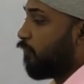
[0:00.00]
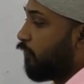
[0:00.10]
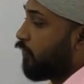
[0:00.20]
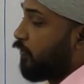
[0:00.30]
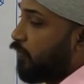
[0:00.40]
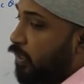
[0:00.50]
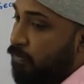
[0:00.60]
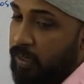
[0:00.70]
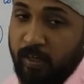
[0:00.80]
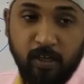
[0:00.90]

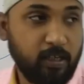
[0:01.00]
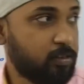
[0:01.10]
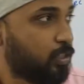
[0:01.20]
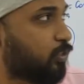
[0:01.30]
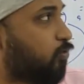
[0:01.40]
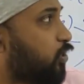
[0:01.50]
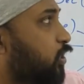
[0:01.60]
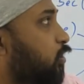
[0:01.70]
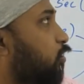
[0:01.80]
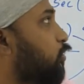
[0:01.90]
55. In this
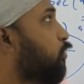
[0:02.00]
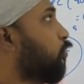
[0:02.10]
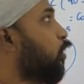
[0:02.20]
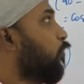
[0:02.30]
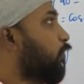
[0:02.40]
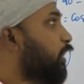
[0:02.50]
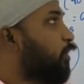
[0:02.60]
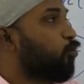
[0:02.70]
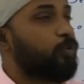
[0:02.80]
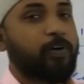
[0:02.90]
question also we
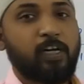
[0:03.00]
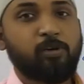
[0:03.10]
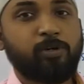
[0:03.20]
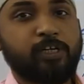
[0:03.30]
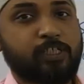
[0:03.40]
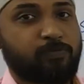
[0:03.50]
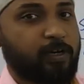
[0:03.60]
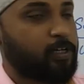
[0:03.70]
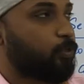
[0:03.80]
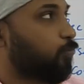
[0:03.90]
need to evaluate its
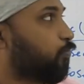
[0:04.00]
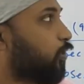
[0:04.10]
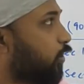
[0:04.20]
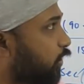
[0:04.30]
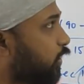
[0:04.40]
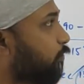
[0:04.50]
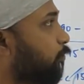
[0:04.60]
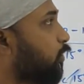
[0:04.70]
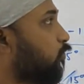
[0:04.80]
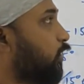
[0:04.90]
value.
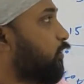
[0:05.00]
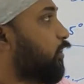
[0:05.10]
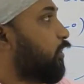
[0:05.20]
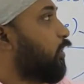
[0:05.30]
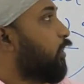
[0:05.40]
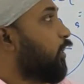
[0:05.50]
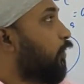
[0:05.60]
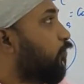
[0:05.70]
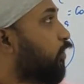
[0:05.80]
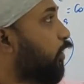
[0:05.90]
Remember one thing,
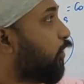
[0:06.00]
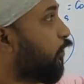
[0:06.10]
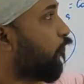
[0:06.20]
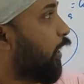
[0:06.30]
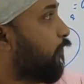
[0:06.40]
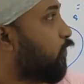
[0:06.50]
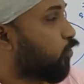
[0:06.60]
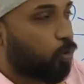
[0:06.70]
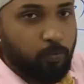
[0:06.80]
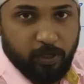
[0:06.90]
if 35
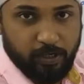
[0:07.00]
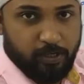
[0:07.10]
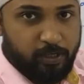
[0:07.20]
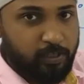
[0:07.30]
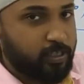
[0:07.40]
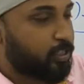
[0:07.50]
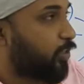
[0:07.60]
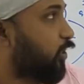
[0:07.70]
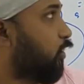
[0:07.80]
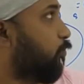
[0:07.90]
is over here in the
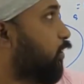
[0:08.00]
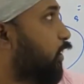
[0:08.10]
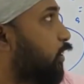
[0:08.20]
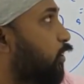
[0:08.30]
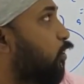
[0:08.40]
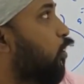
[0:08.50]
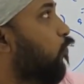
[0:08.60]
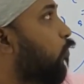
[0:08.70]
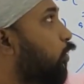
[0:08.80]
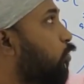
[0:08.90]

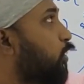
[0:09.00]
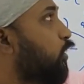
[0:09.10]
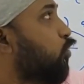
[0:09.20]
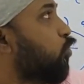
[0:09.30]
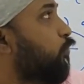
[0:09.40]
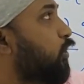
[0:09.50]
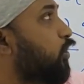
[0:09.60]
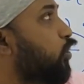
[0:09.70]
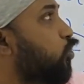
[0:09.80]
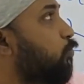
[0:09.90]
denominator, what you can do with
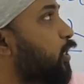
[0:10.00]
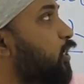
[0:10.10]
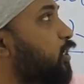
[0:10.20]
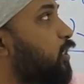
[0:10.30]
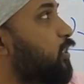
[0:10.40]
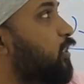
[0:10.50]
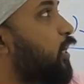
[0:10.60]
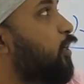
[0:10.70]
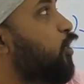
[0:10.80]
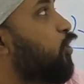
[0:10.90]
the numerator is
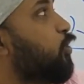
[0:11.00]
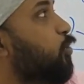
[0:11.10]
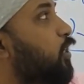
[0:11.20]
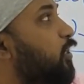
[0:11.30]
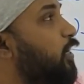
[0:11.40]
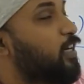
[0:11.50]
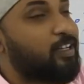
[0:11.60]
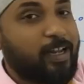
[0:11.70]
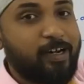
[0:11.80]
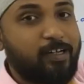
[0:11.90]
that you can
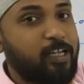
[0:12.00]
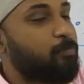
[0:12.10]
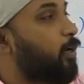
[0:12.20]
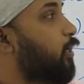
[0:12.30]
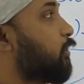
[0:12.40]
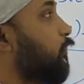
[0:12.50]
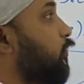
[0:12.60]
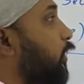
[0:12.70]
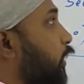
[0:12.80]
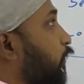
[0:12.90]
write 90 minus of
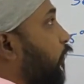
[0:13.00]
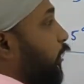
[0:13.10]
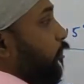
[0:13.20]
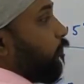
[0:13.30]
35.